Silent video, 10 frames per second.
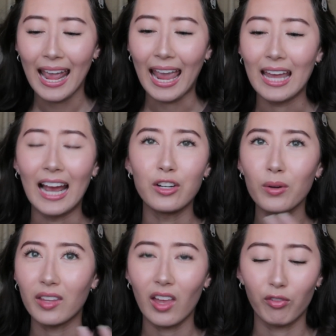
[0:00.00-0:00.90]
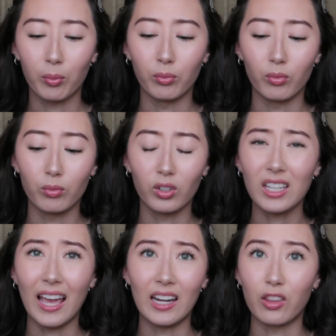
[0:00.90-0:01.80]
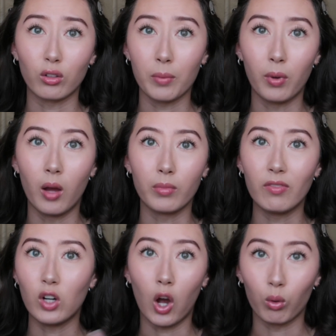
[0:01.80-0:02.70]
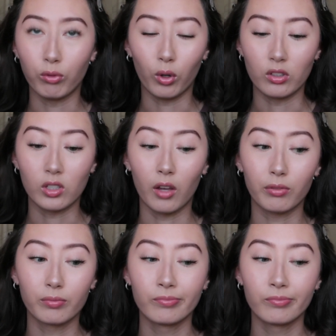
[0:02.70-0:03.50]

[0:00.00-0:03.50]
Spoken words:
And I don't get that from really any other lip balm, even Aquaphor and stuff.